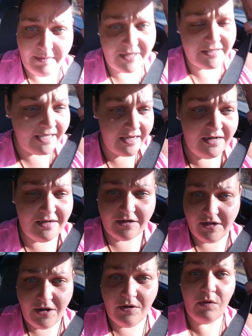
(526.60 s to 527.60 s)
that, because they need to
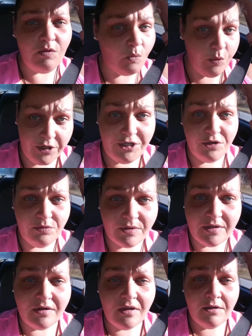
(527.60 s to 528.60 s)
know we're
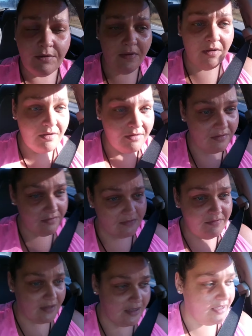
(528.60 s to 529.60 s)
human.
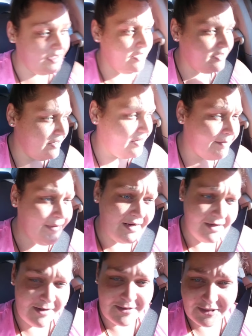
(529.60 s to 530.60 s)
And I'm
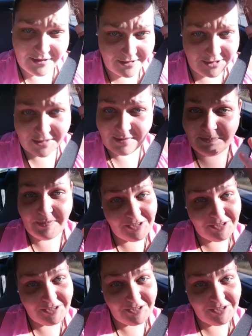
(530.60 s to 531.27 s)
about to go to the gym,